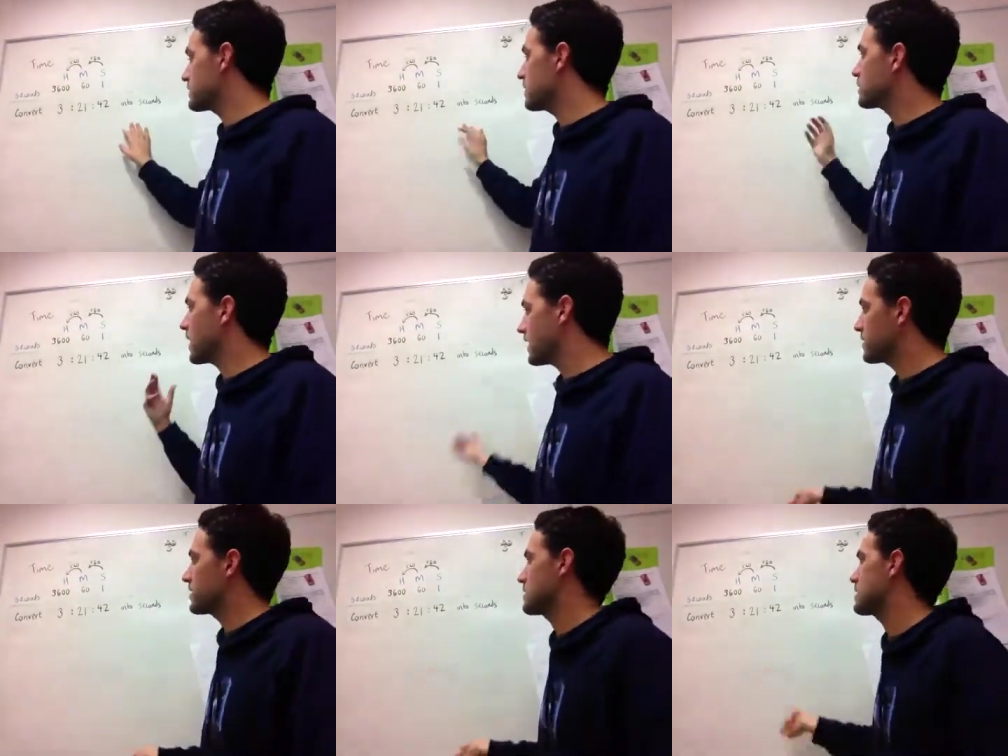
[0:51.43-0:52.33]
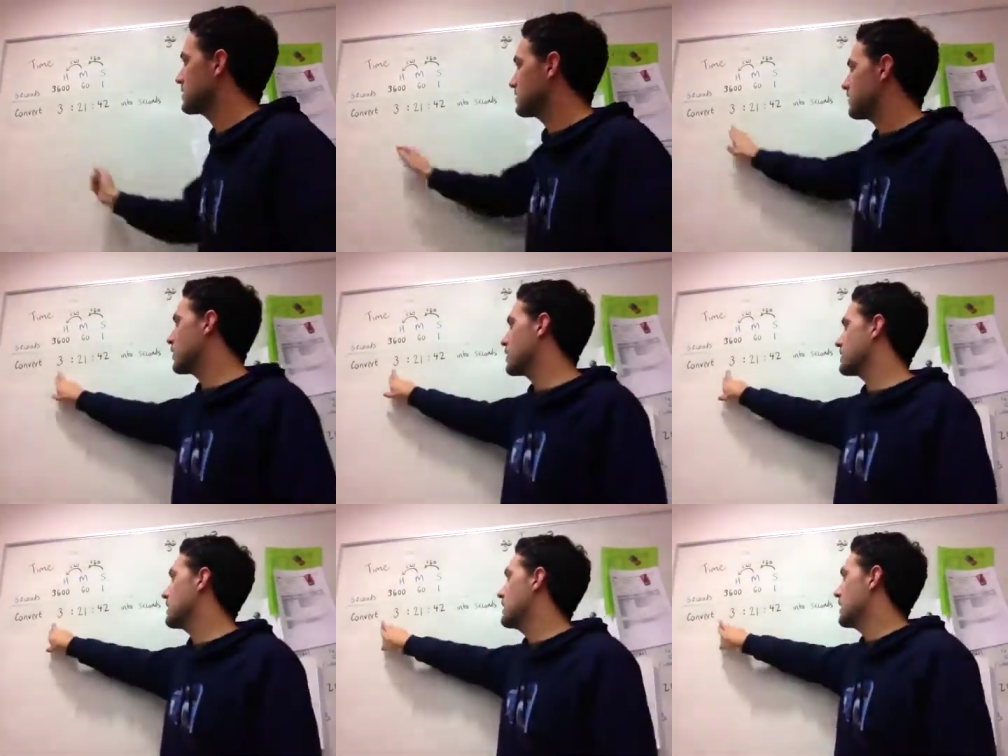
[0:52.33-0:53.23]
So rather than
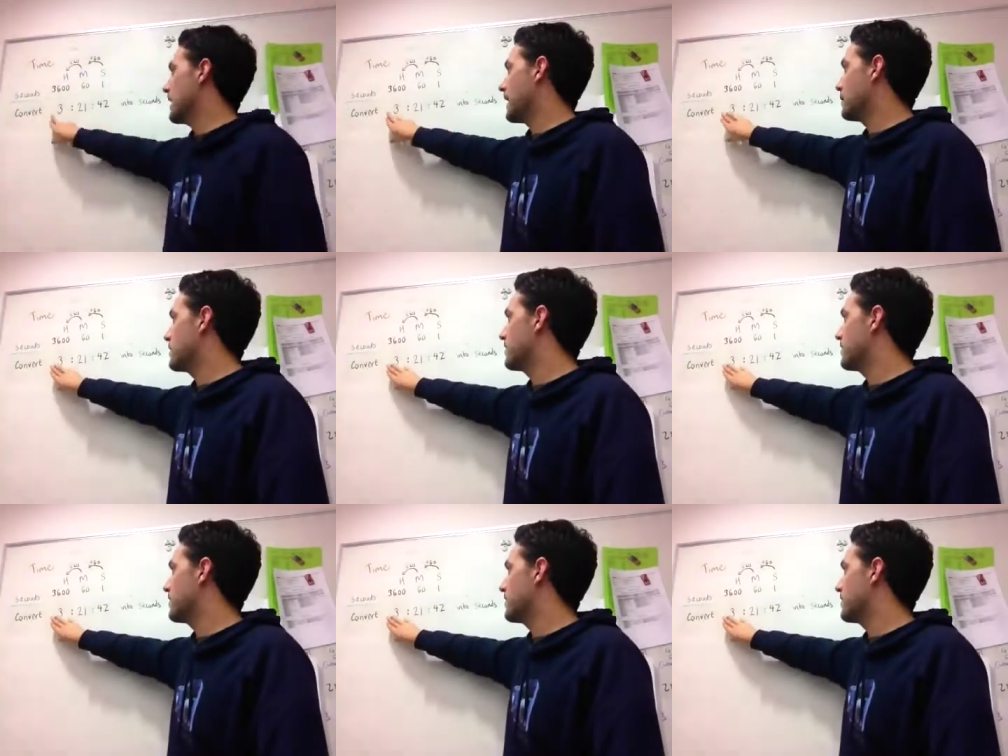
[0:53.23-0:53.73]
convert um,